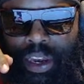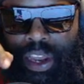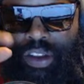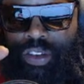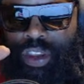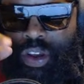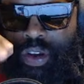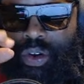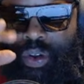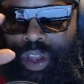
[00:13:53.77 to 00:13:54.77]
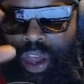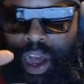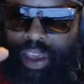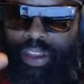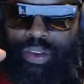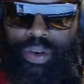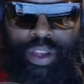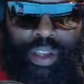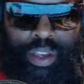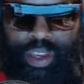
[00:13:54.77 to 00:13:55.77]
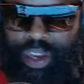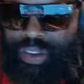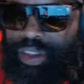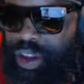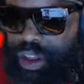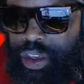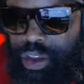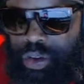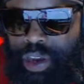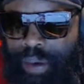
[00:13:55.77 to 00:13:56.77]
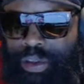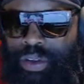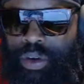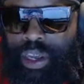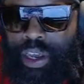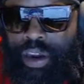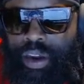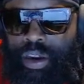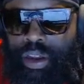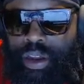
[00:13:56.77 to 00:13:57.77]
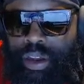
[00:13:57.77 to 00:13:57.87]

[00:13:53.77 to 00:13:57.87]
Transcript: there's still, I'll get to it. There's still a huge opportunity here,